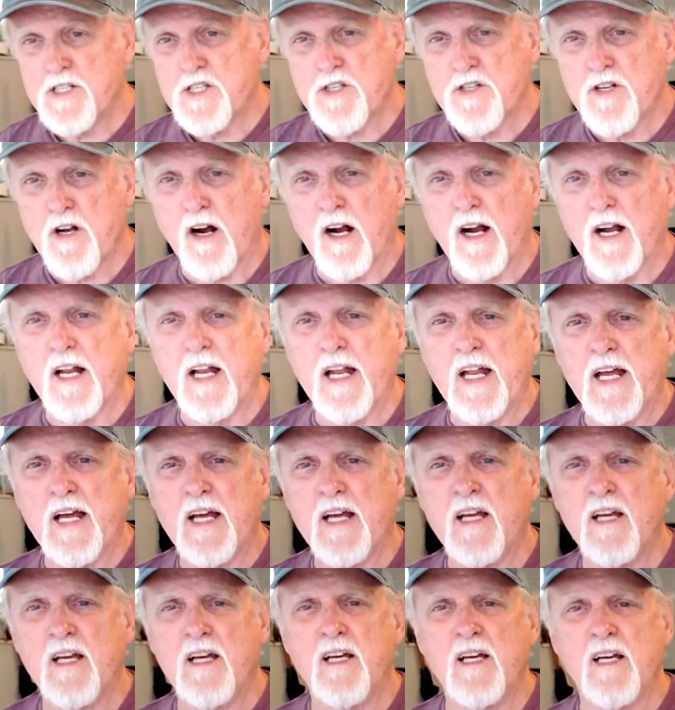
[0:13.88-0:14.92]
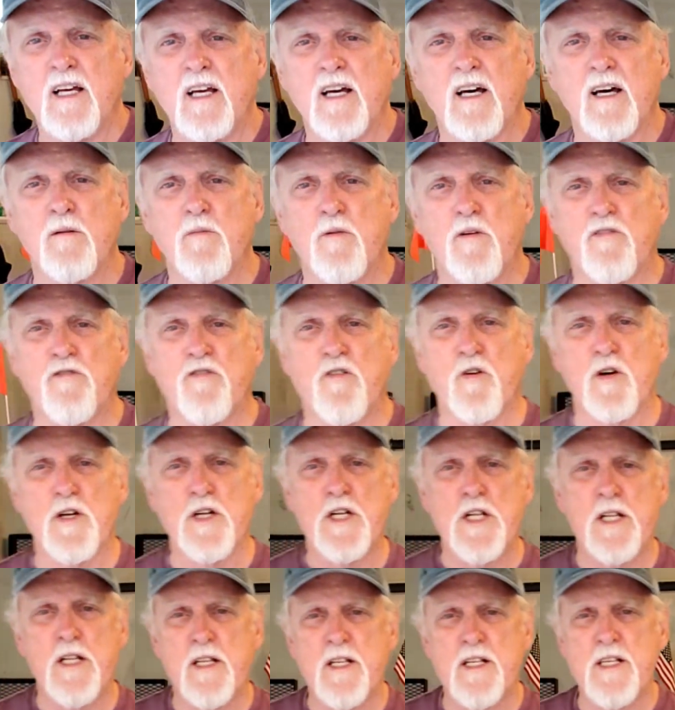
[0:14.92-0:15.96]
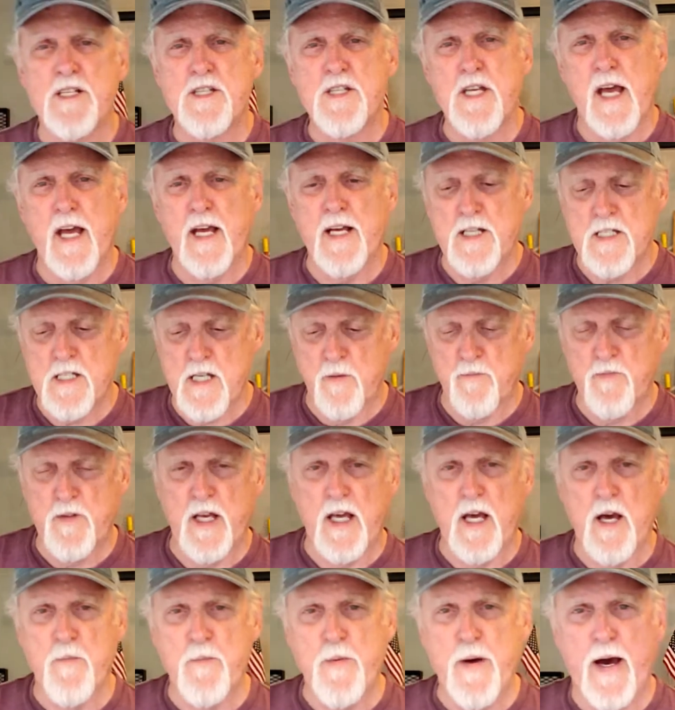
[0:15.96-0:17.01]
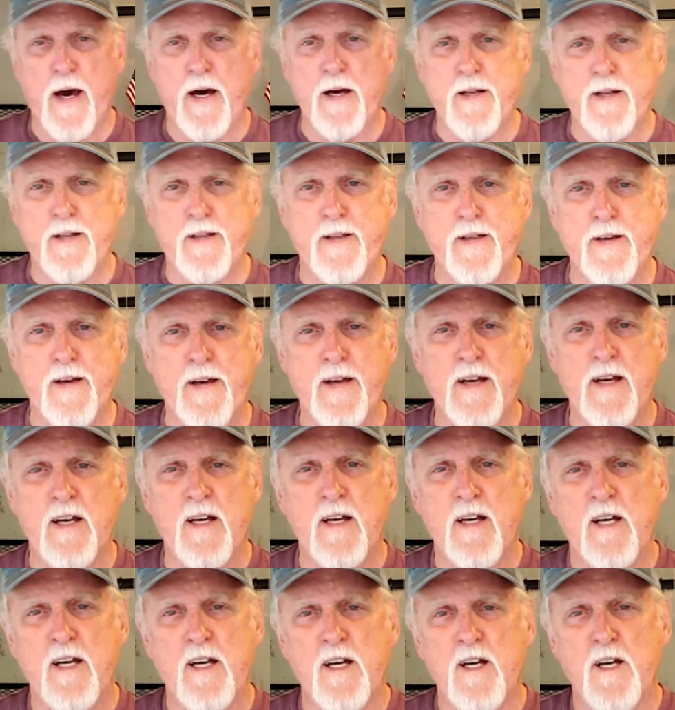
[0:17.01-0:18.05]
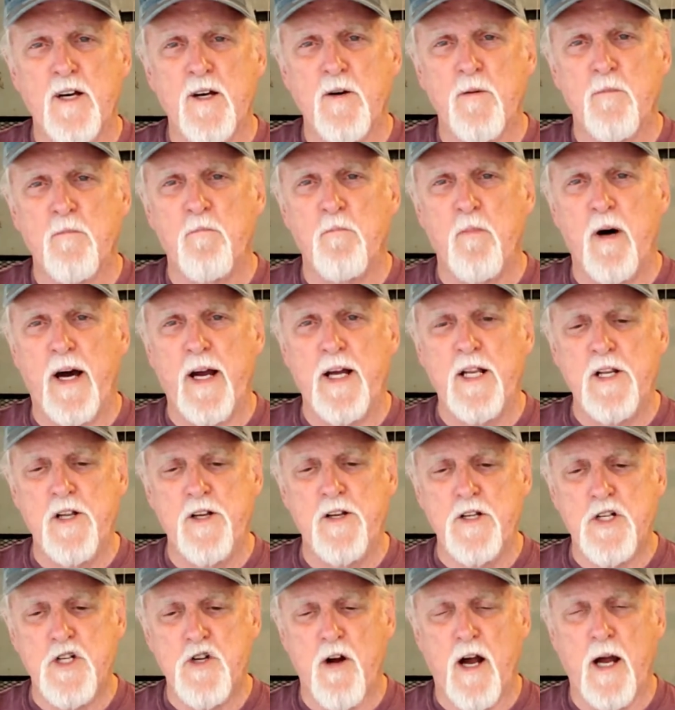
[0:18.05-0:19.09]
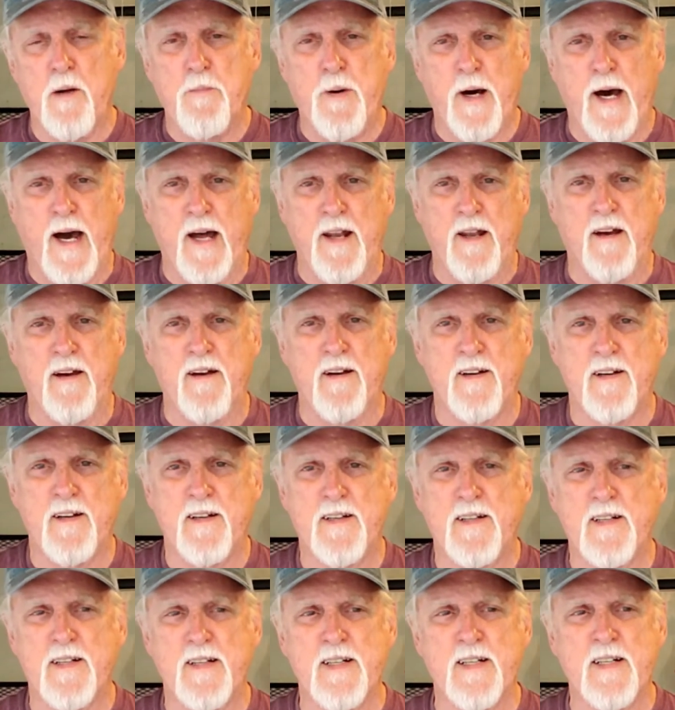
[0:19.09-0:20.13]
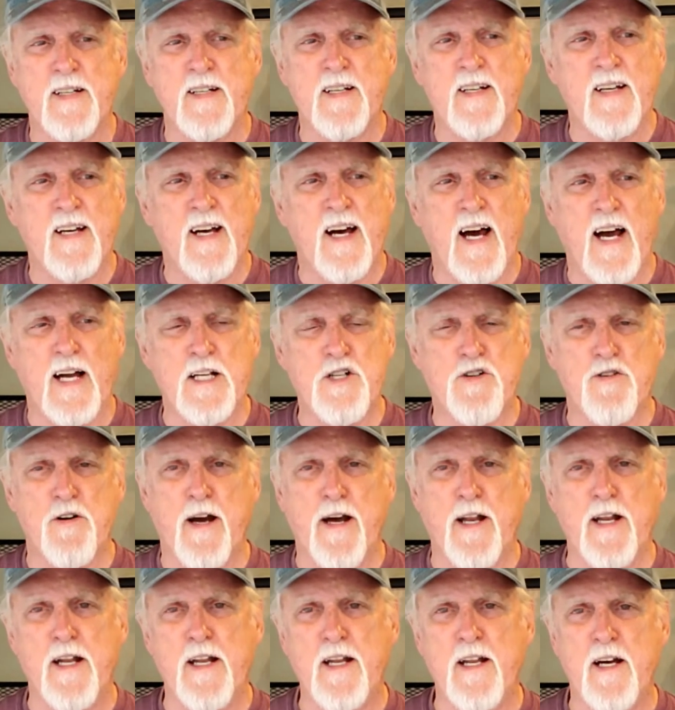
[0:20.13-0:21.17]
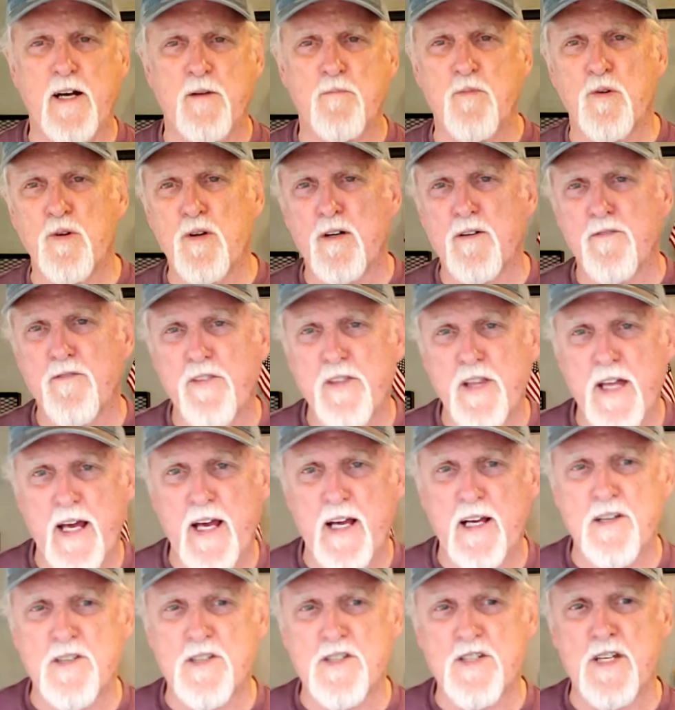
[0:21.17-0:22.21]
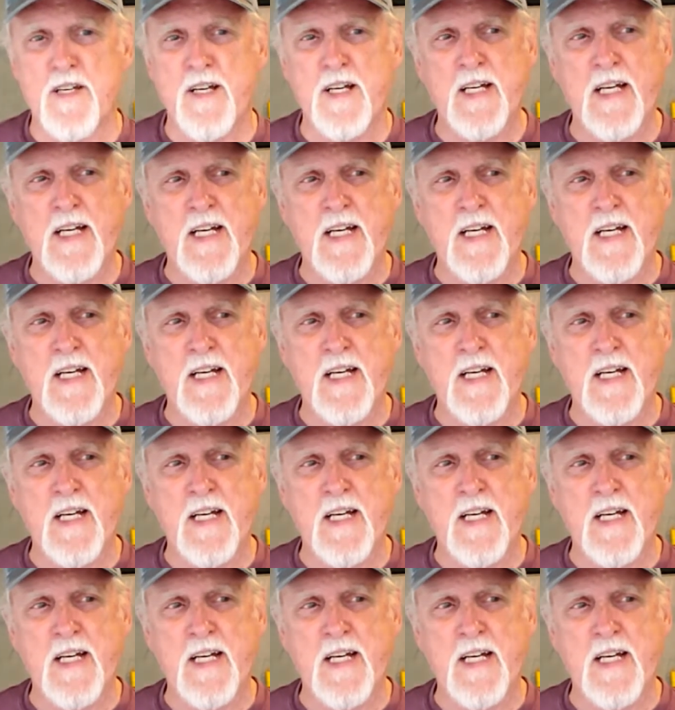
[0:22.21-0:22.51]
start before saying something about my new tripod. I tried a number of things